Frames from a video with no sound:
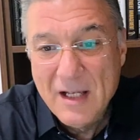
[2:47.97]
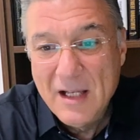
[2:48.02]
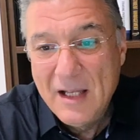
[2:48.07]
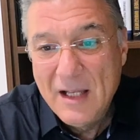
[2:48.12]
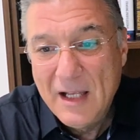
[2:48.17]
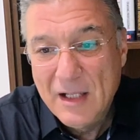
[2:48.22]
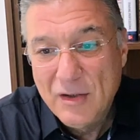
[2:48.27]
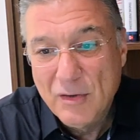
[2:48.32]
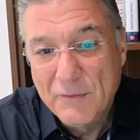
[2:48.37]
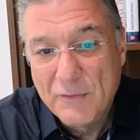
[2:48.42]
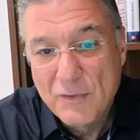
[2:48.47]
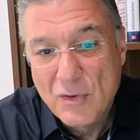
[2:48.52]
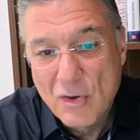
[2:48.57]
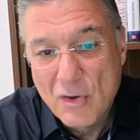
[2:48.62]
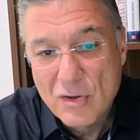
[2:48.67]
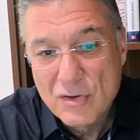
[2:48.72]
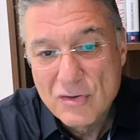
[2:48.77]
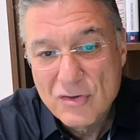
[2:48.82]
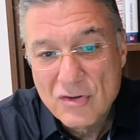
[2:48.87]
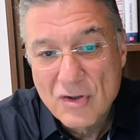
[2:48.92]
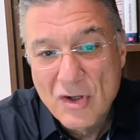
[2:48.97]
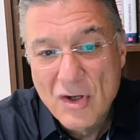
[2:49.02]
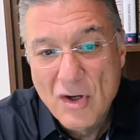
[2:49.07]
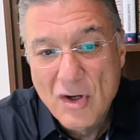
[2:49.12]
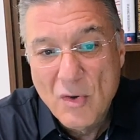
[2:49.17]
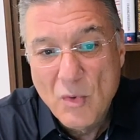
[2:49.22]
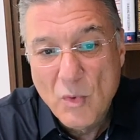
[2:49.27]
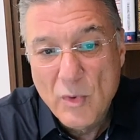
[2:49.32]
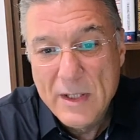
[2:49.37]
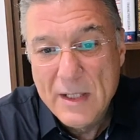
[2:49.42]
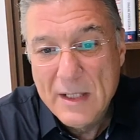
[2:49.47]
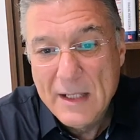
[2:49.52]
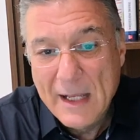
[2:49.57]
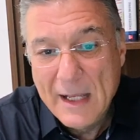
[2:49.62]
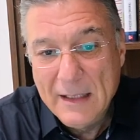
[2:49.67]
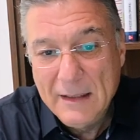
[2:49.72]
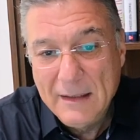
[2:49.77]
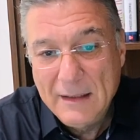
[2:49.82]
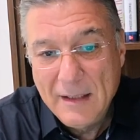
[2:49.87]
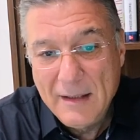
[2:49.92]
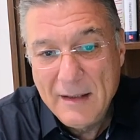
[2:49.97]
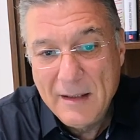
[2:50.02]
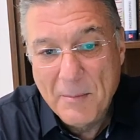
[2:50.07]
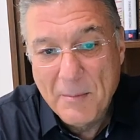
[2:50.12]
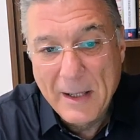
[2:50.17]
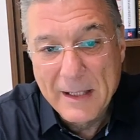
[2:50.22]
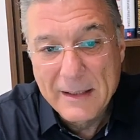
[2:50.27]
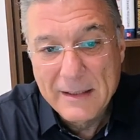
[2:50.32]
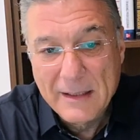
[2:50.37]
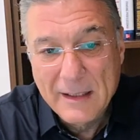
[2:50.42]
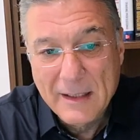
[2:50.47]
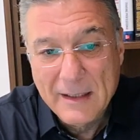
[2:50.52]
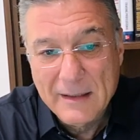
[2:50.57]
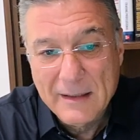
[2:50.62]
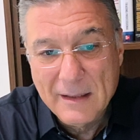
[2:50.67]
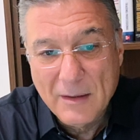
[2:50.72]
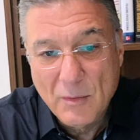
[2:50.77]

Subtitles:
And of course, we enter the market